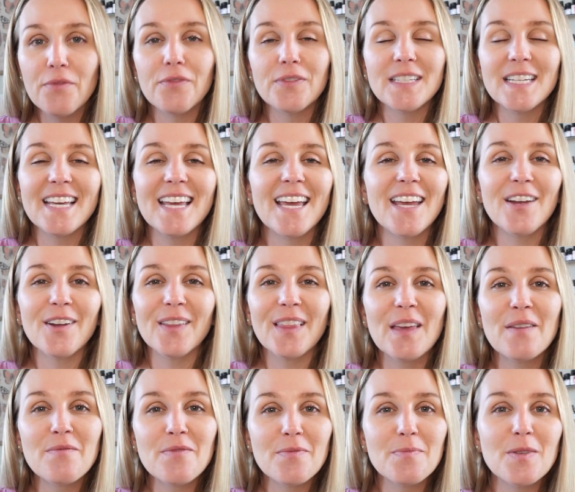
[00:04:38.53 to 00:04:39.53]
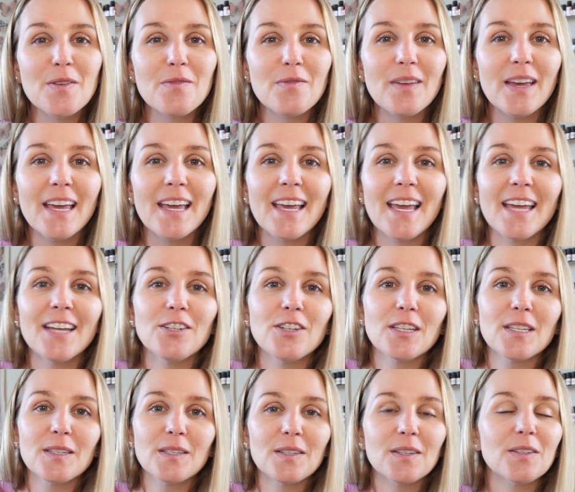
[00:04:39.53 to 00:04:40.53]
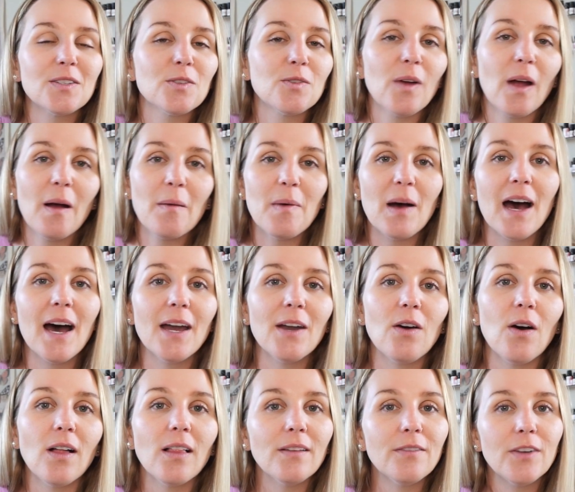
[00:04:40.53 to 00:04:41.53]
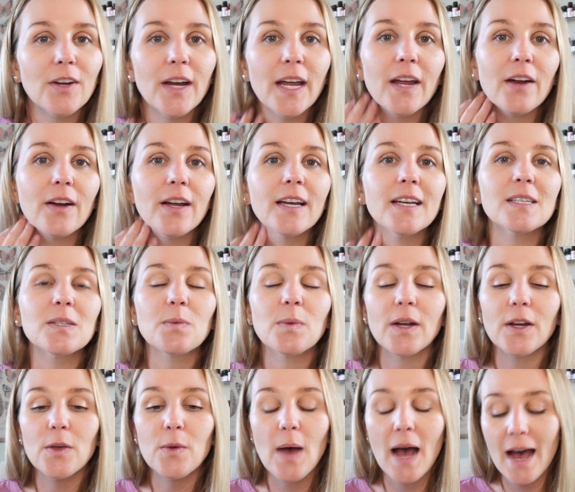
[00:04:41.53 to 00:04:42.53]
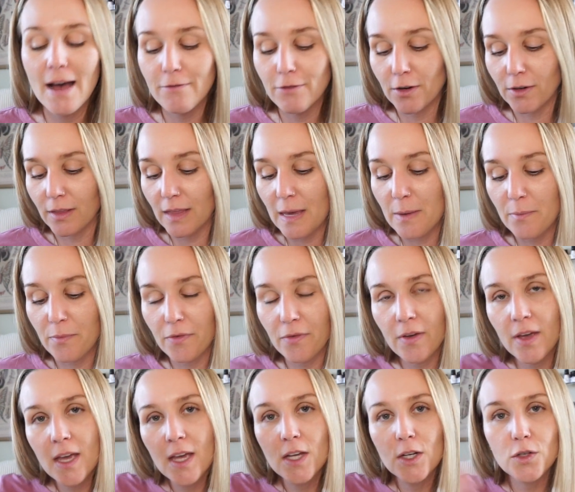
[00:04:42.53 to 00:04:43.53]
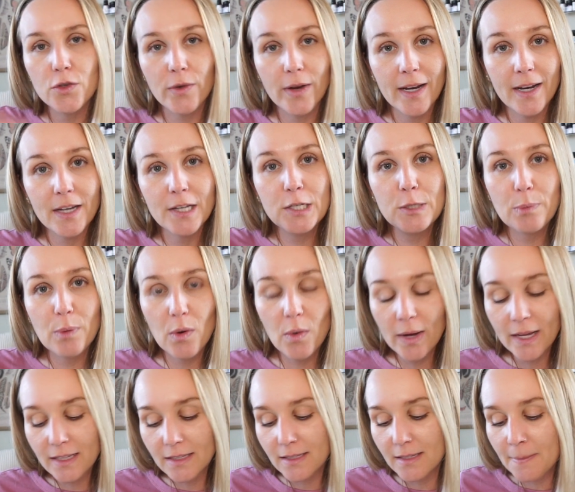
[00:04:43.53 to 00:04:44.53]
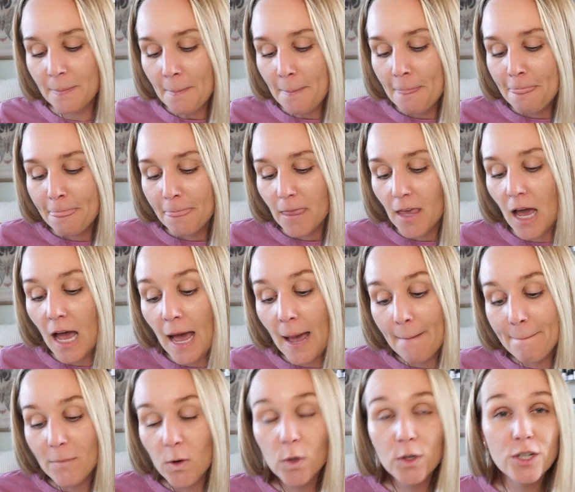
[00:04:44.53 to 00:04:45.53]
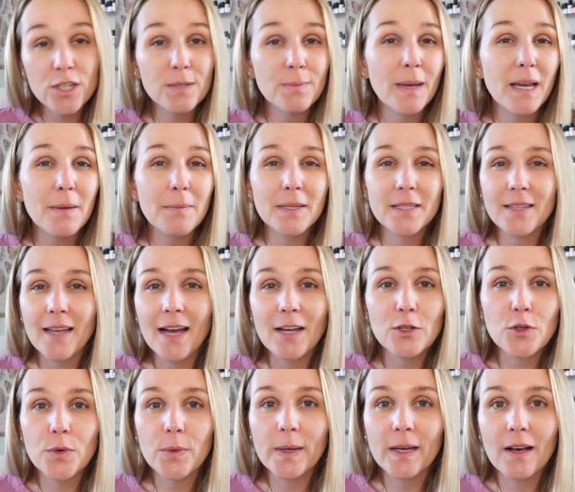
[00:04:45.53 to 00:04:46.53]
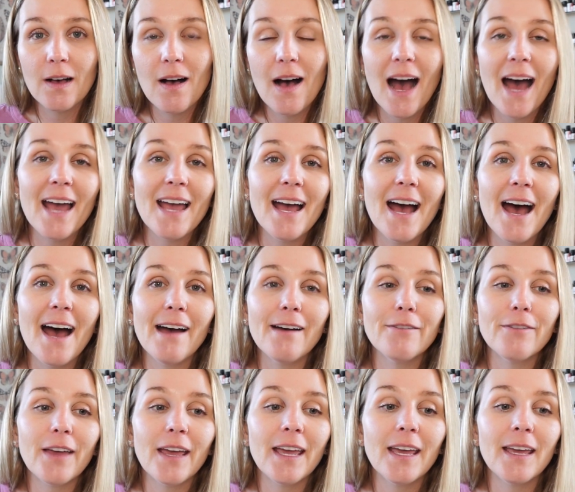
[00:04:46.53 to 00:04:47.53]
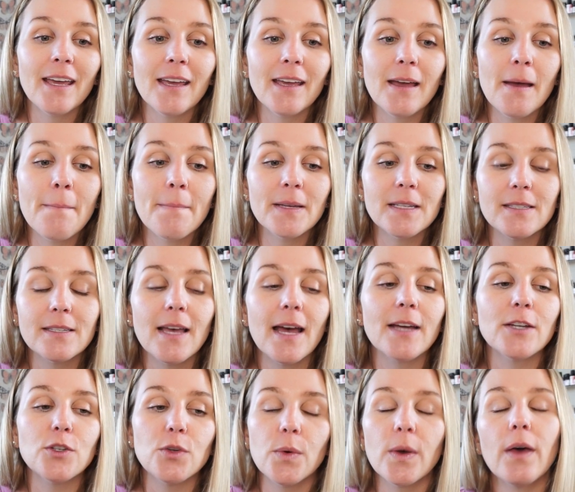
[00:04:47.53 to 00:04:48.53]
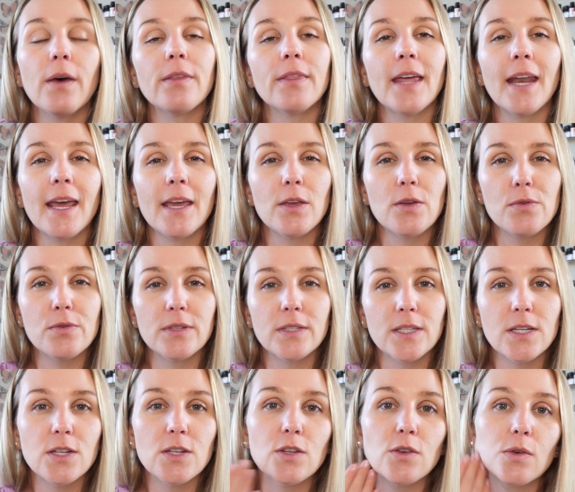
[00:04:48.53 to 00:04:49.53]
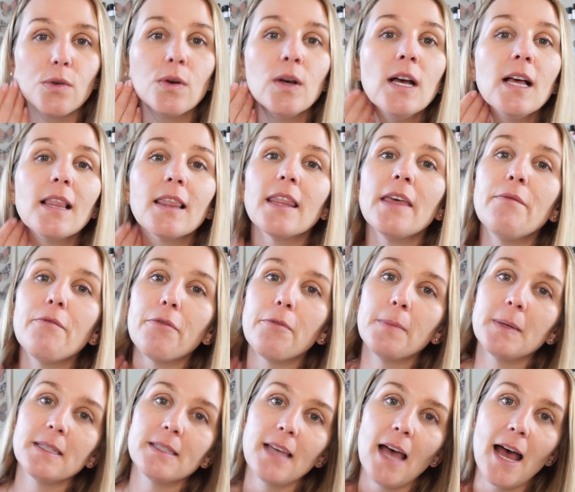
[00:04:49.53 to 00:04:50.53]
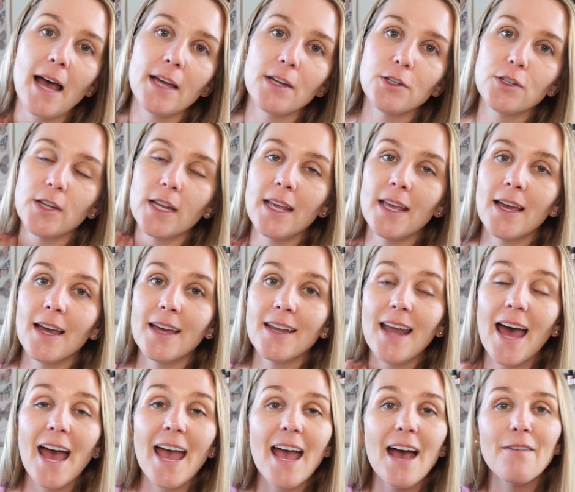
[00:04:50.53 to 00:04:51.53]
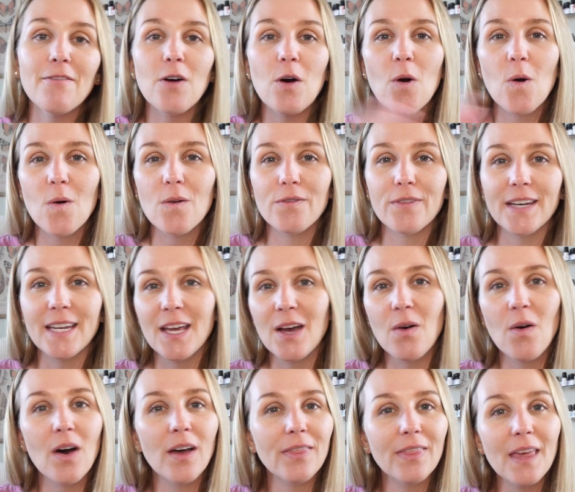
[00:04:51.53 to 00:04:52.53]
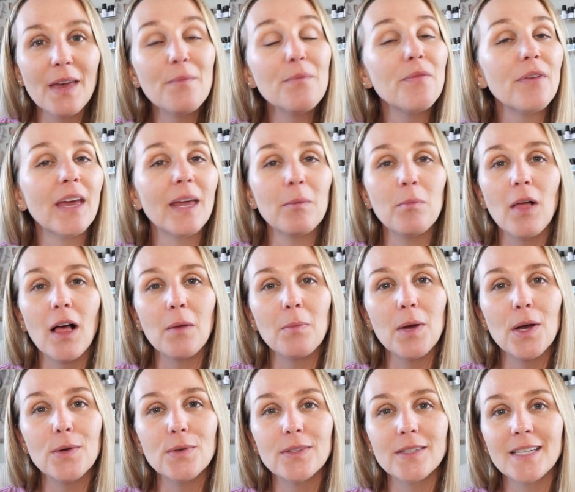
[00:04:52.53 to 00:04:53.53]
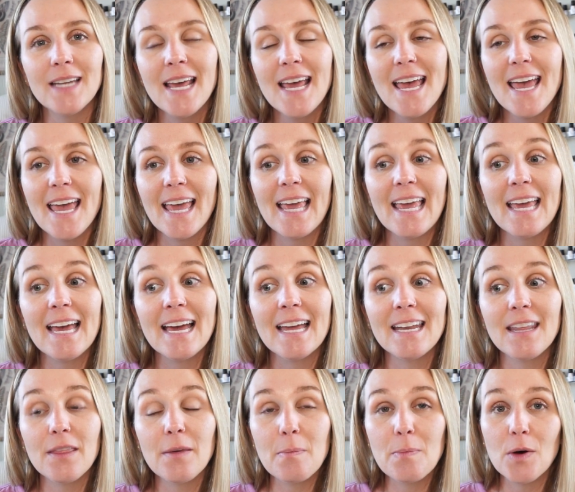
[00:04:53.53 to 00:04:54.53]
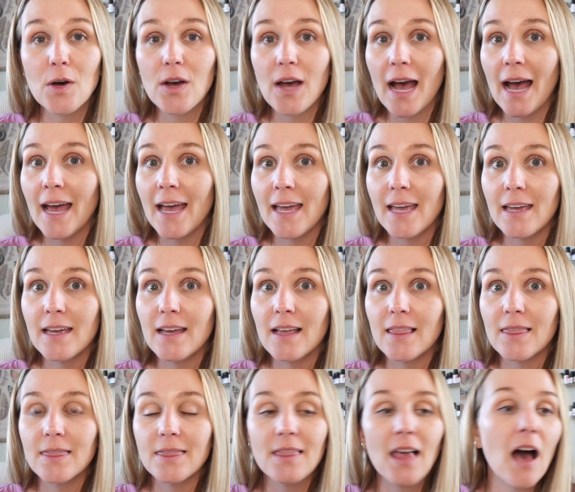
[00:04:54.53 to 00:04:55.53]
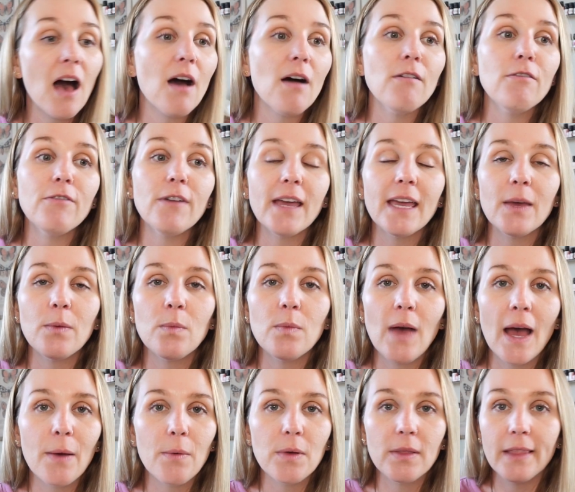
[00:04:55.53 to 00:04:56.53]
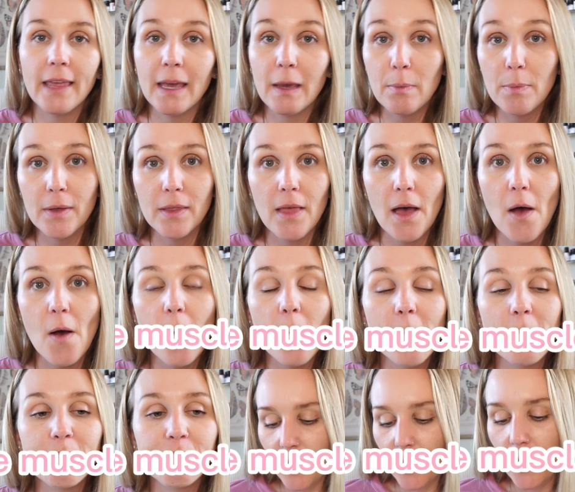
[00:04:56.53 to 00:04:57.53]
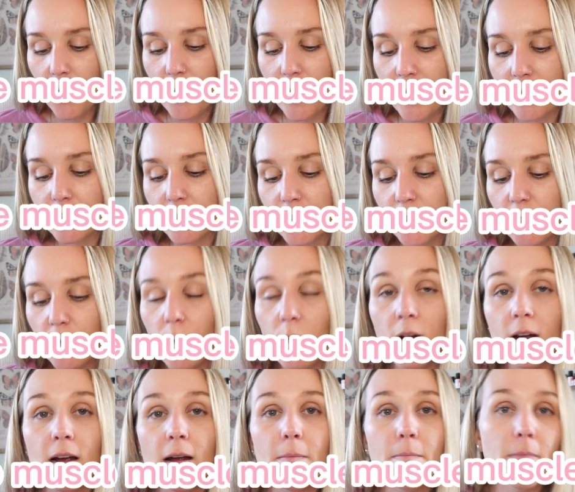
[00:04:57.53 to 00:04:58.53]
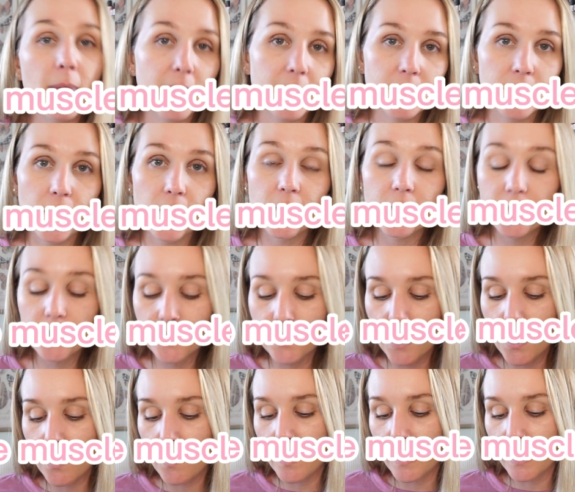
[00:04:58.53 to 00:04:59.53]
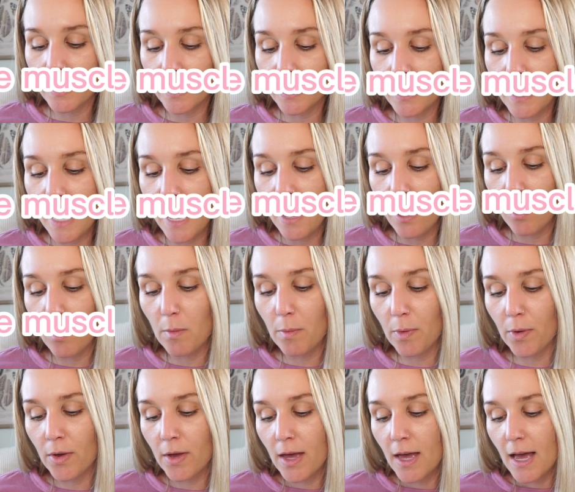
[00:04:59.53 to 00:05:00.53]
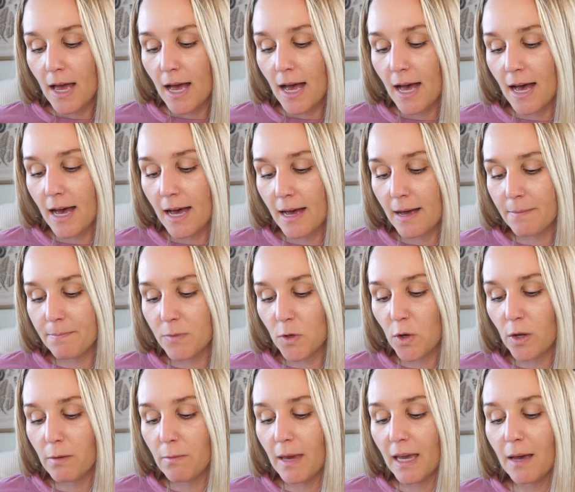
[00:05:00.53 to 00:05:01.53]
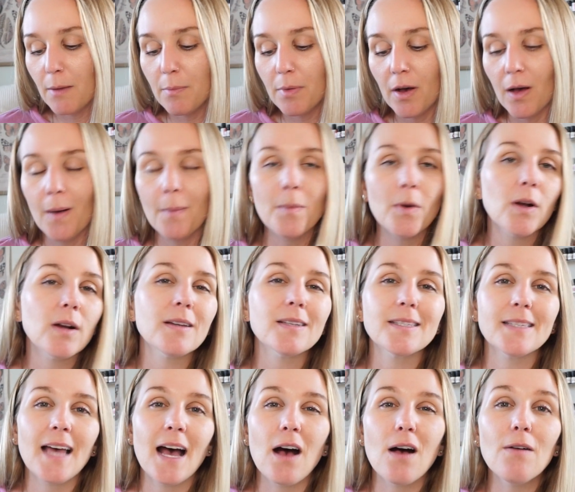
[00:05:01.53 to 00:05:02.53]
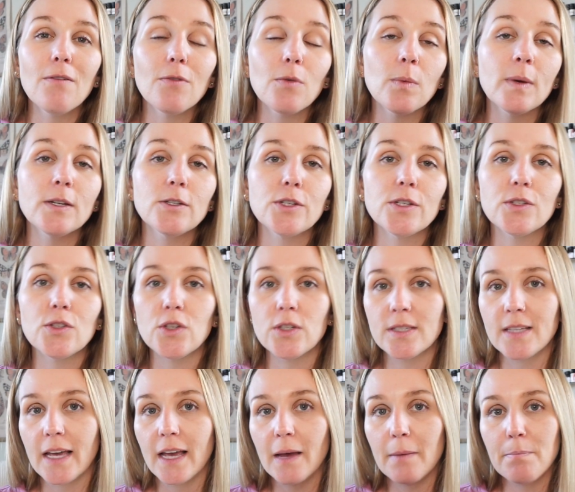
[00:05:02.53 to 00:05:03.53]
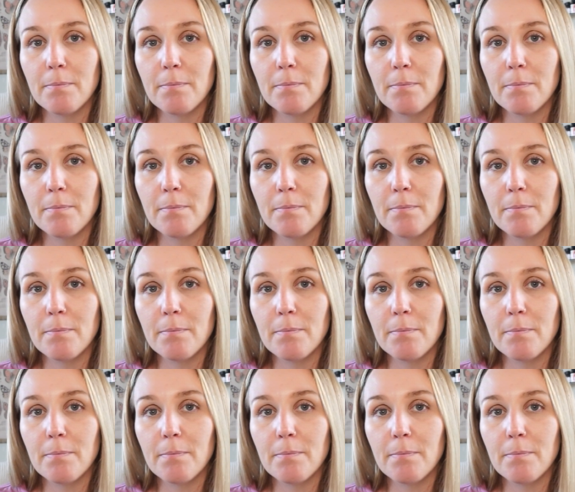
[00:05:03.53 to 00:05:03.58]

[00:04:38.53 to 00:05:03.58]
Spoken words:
to get your lymph moving and just scrub on all of your areas where you have your lymph drainage points, or just make a massage oil. I have a massage oil that I use to do lymph massage, and I have a whole video on lymph and blog post, and the book I love, I will link below. Okay, sore muscles, so it can help. You can make a balm or a salve, which is just like a